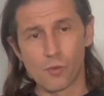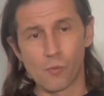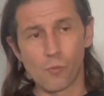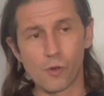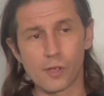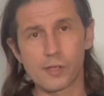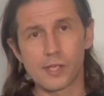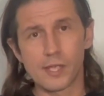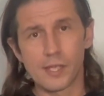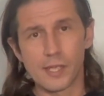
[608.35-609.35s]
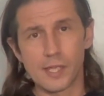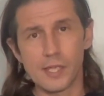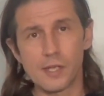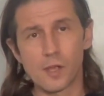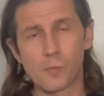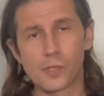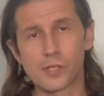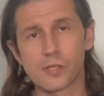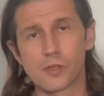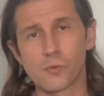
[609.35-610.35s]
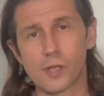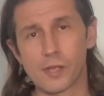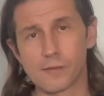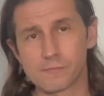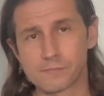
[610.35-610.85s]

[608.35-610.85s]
work in a particular way.